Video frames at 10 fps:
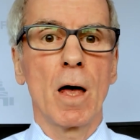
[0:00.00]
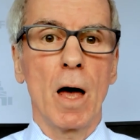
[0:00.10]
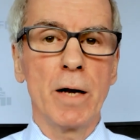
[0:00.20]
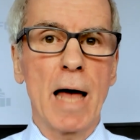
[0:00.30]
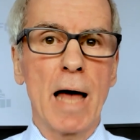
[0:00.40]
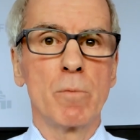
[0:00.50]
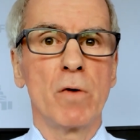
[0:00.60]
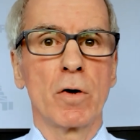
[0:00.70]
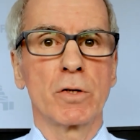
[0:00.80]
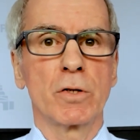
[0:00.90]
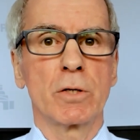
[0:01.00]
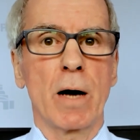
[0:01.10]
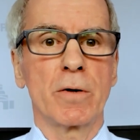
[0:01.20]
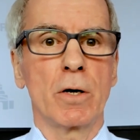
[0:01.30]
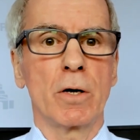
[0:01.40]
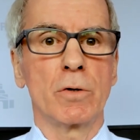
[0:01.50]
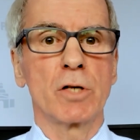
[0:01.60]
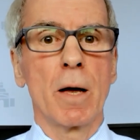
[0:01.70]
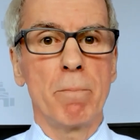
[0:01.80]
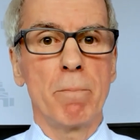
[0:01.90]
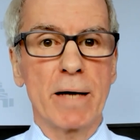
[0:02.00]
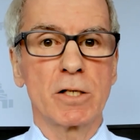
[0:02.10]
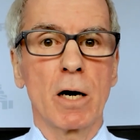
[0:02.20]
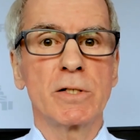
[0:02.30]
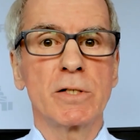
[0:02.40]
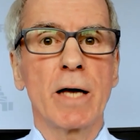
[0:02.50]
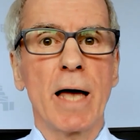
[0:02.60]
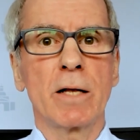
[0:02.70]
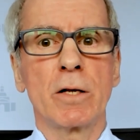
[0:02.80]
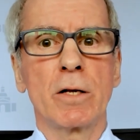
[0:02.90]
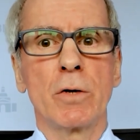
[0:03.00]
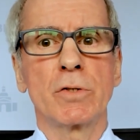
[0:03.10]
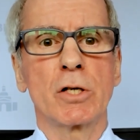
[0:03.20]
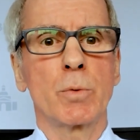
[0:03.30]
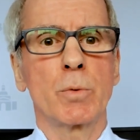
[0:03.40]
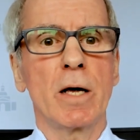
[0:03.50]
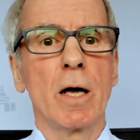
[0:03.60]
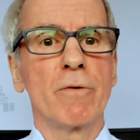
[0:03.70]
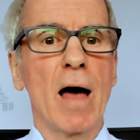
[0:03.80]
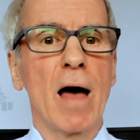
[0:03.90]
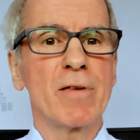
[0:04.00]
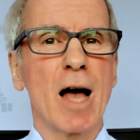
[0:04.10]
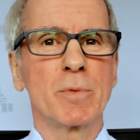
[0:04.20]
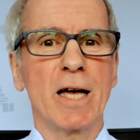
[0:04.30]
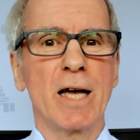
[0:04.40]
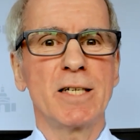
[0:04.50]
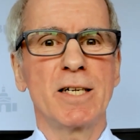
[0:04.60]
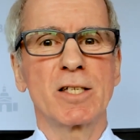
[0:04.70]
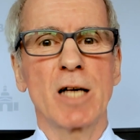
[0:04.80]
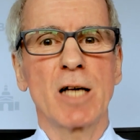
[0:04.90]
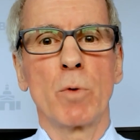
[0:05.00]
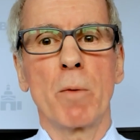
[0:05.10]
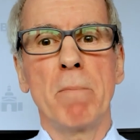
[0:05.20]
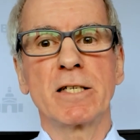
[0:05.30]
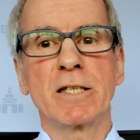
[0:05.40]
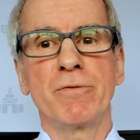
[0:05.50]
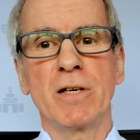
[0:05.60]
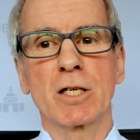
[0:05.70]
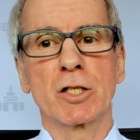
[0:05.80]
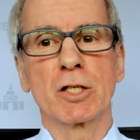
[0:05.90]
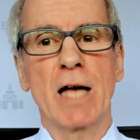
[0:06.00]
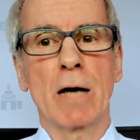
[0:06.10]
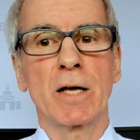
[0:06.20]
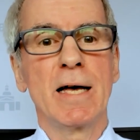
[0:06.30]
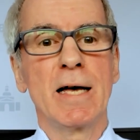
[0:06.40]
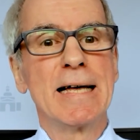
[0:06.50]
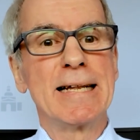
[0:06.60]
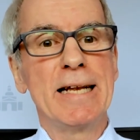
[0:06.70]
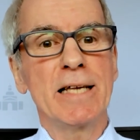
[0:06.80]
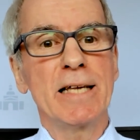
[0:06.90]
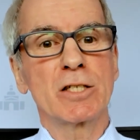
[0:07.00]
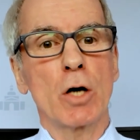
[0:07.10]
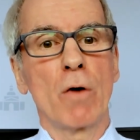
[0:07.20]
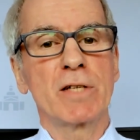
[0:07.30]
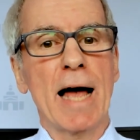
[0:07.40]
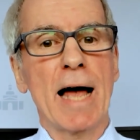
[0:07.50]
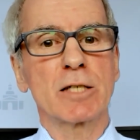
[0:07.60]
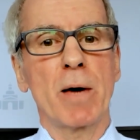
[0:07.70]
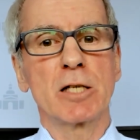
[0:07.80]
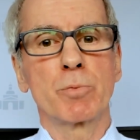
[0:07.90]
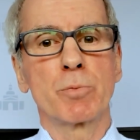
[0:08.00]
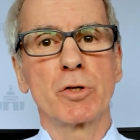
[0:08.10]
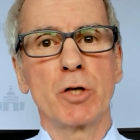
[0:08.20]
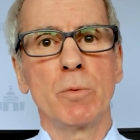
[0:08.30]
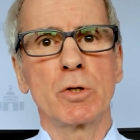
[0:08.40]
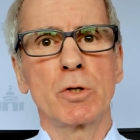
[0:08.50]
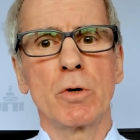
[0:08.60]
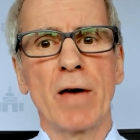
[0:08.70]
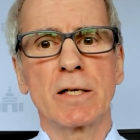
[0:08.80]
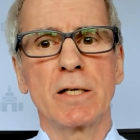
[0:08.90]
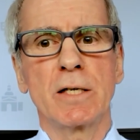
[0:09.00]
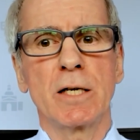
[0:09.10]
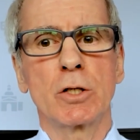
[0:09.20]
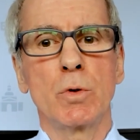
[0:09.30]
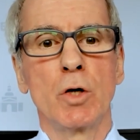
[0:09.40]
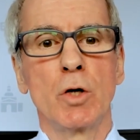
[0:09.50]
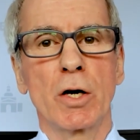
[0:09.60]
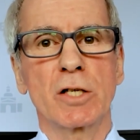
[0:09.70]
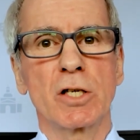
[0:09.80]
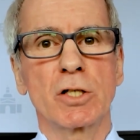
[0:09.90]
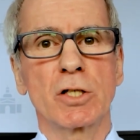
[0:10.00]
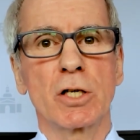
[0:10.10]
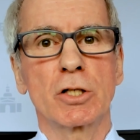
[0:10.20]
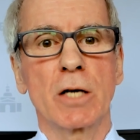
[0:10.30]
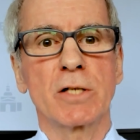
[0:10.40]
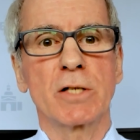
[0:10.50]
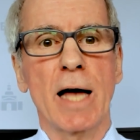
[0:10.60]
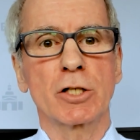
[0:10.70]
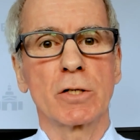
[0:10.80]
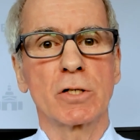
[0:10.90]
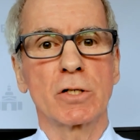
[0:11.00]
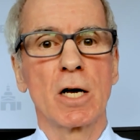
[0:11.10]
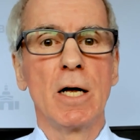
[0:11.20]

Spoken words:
And now moving on to other news. Mexico is again in the news this week for having updated its somewhat metaphysical-sounding list of taxpayers presumed to have entered into non-existent transactions.